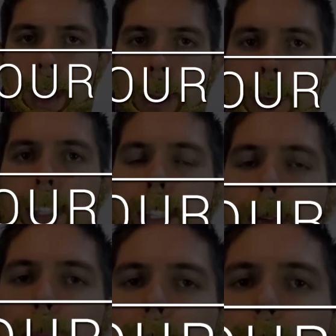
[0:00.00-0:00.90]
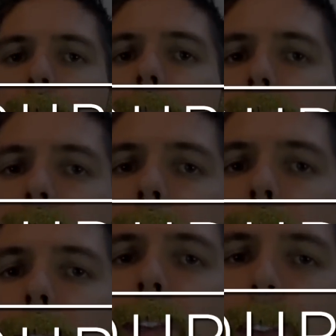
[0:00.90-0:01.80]
Reason number three is to get
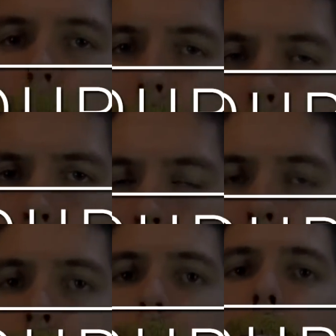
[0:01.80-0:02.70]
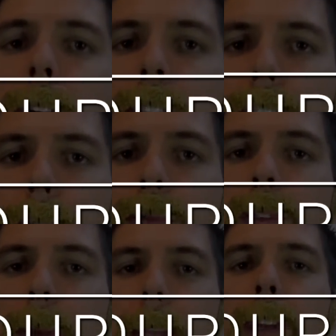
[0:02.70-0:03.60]
one for your kids to encourage them to
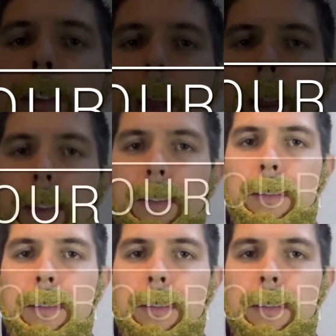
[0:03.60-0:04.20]
be creative.